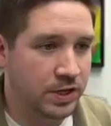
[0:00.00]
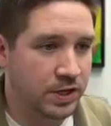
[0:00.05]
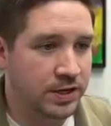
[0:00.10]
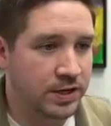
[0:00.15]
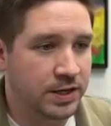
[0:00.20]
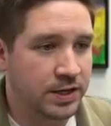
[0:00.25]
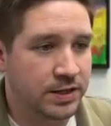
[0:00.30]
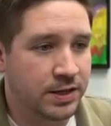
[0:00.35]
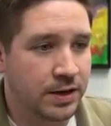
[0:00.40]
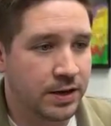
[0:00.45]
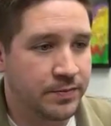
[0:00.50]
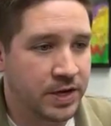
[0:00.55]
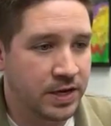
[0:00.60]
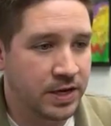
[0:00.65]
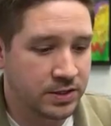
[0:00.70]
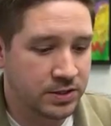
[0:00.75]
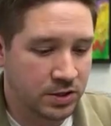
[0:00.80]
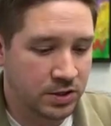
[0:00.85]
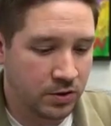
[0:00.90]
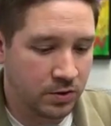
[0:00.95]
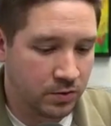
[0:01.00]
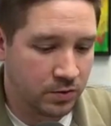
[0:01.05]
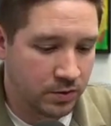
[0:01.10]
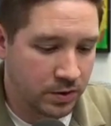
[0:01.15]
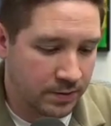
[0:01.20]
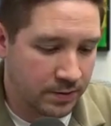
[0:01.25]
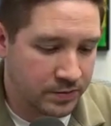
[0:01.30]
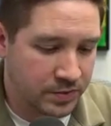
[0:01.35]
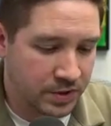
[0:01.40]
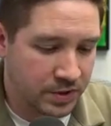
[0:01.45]
Linda,
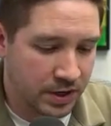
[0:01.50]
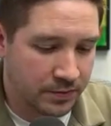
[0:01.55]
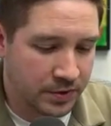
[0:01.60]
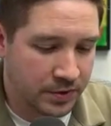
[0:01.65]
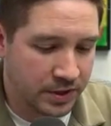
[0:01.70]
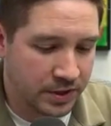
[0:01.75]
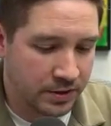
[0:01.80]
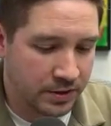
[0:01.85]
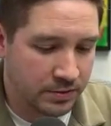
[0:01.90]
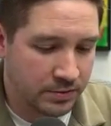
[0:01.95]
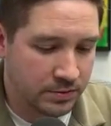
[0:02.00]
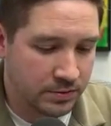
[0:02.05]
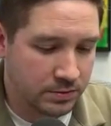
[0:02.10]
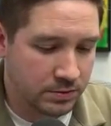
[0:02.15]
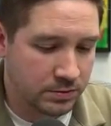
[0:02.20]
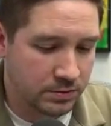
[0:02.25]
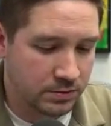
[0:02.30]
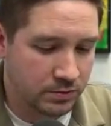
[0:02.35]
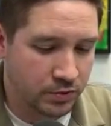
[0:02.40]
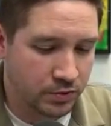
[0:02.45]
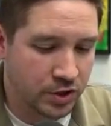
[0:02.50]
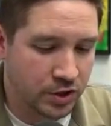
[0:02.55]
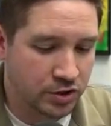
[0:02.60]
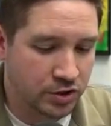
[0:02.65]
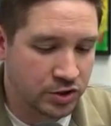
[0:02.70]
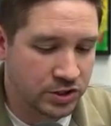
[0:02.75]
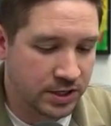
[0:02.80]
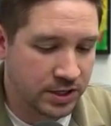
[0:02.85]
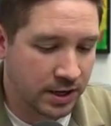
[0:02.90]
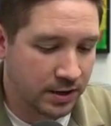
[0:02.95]
I'm gonna
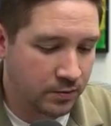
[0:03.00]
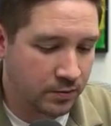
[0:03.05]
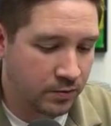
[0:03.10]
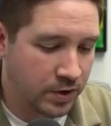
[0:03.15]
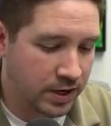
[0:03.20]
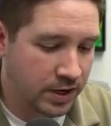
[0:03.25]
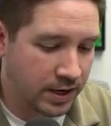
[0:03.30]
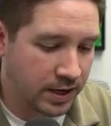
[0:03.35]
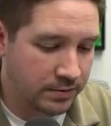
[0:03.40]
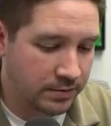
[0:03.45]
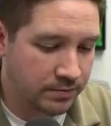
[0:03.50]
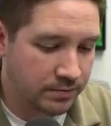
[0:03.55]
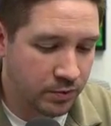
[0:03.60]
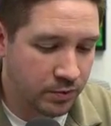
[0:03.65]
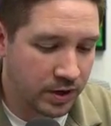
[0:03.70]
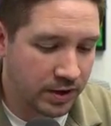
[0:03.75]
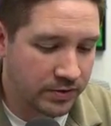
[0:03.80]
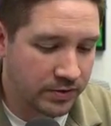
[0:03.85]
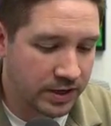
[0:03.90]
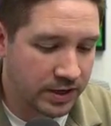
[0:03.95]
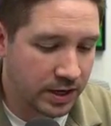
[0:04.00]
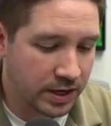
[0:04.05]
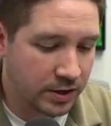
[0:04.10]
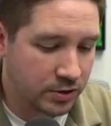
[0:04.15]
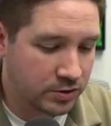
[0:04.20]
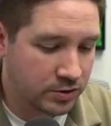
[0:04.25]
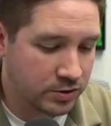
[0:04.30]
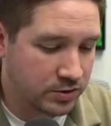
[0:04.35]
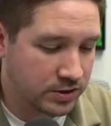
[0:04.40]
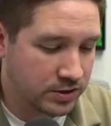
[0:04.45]
regurgitate what I think I
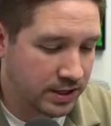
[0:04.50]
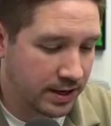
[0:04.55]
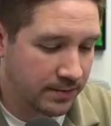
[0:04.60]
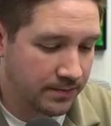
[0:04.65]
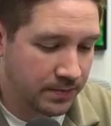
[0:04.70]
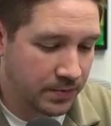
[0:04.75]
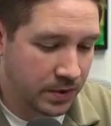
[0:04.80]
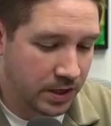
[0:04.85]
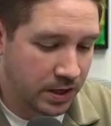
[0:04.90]
heard you say.